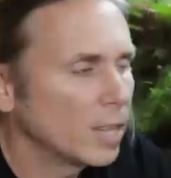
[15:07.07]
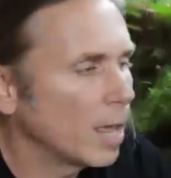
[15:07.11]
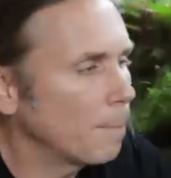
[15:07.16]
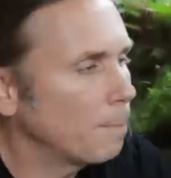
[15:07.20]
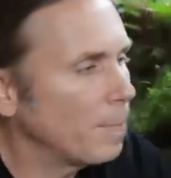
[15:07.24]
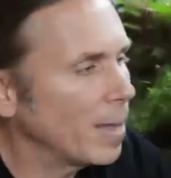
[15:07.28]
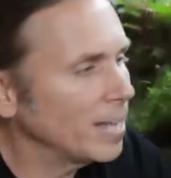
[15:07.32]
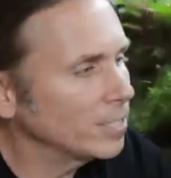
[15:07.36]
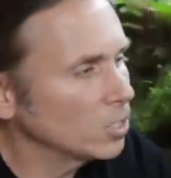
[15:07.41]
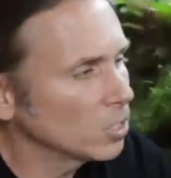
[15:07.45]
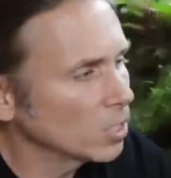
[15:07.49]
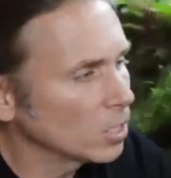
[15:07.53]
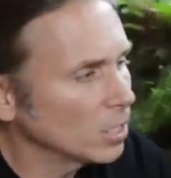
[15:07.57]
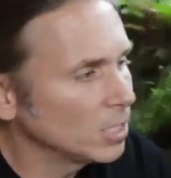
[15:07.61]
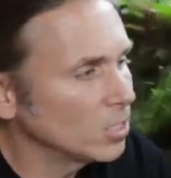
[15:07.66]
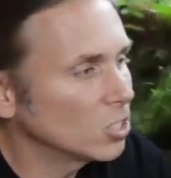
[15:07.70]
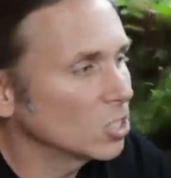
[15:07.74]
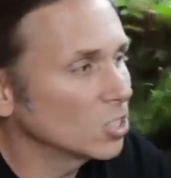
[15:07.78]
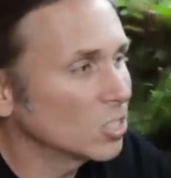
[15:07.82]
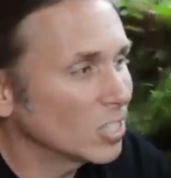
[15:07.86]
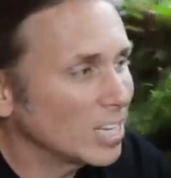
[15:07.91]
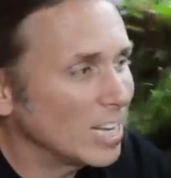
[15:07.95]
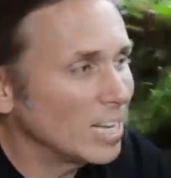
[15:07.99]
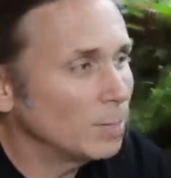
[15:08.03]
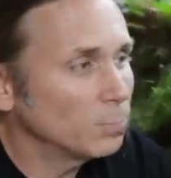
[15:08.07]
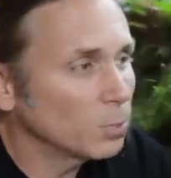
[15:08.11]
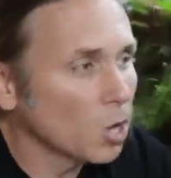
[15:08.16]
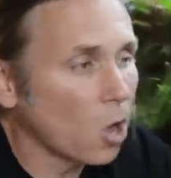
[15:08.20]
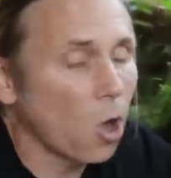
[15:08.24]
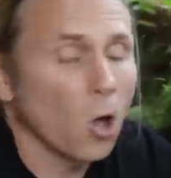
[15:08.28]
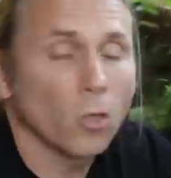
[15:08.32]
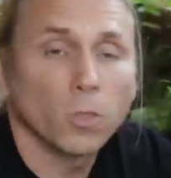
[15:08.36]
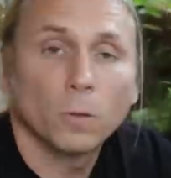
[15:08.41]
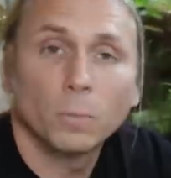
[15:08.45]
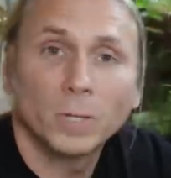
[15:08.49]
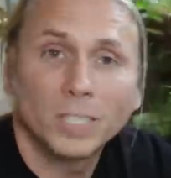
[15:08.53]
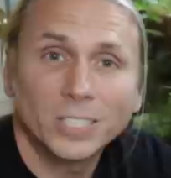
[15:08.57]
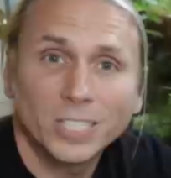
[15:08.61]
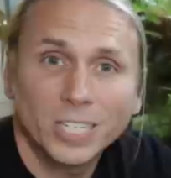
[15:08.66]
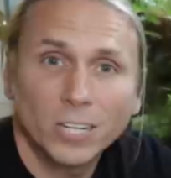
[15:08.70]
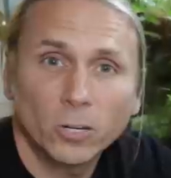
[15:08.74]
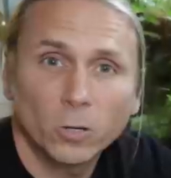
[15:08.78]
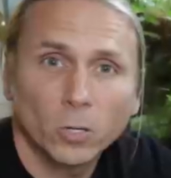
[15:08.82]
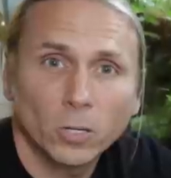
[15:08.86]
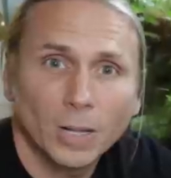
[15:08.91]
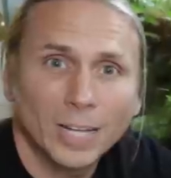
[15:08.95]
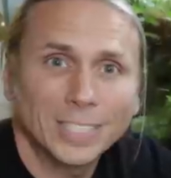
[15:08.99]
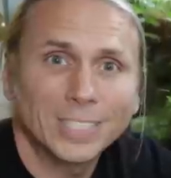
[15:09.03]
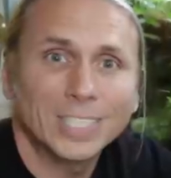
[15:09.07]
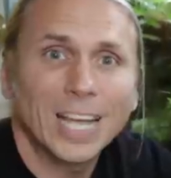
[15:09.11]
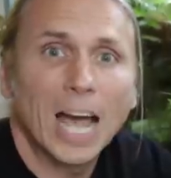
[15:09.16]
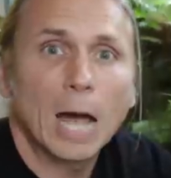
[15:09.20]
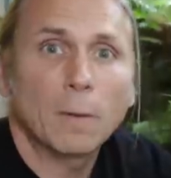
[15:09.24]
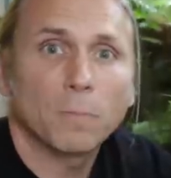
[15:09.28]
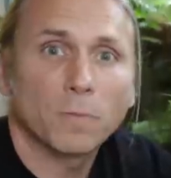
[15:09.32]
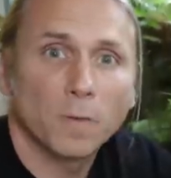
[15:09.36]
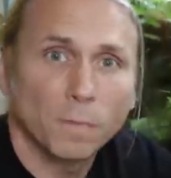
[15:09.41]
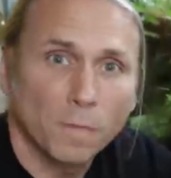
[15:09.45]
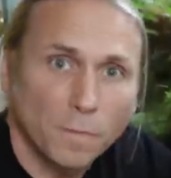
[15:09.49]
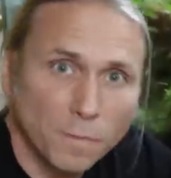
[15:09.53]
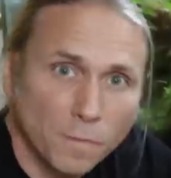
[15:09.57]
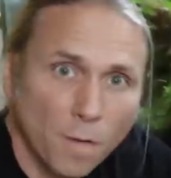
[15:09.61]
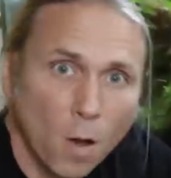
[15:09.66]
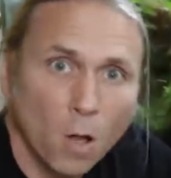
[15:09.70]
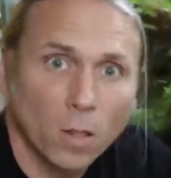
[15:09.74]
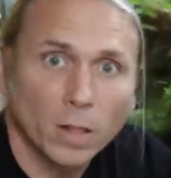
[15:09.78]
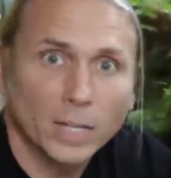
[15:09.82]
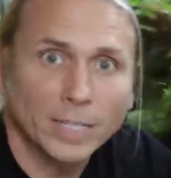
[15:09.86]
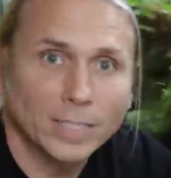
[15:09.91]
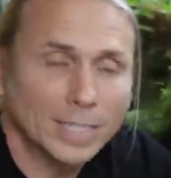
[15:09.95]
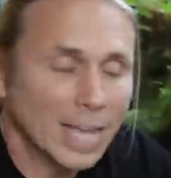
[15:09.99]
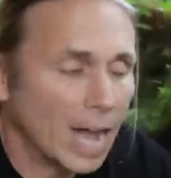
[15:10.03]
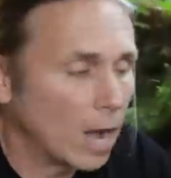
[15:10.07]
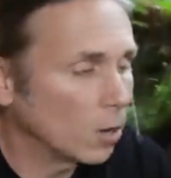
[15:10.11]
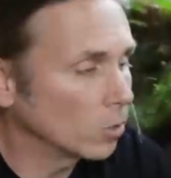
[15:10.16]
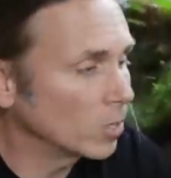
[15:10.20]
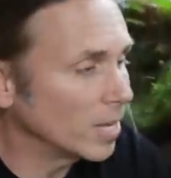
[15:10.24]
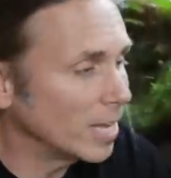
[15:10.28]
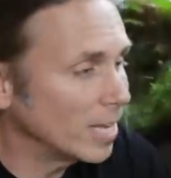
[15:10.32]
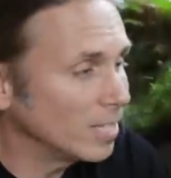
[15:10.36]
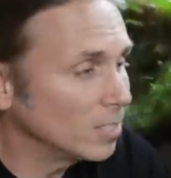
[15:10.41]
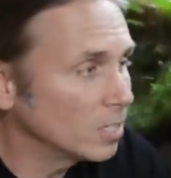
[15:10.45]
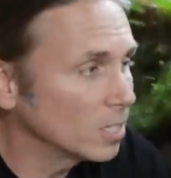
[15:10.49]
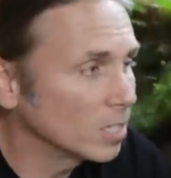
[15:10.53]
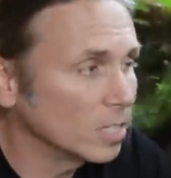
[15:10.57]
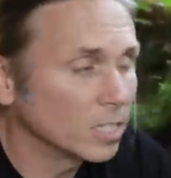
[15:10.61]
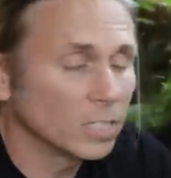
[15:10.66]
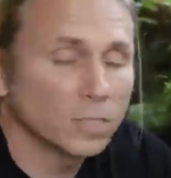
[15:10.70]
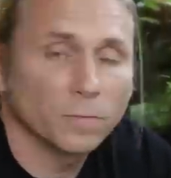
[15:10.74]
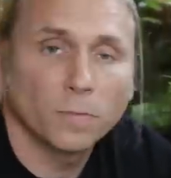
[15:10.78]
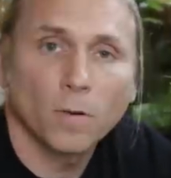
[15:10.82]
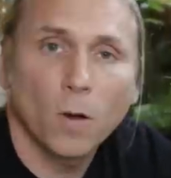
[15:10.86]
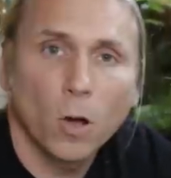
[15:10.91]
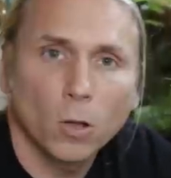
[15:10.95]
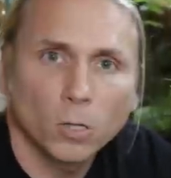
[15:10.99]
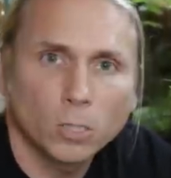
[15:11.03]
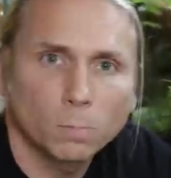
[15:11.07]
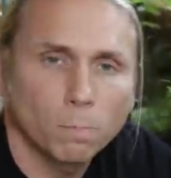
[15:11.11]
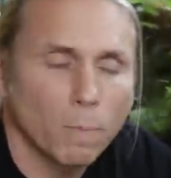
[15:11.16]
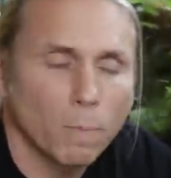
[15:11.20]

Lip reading: that basically just keeps all the material on top from falling down into this false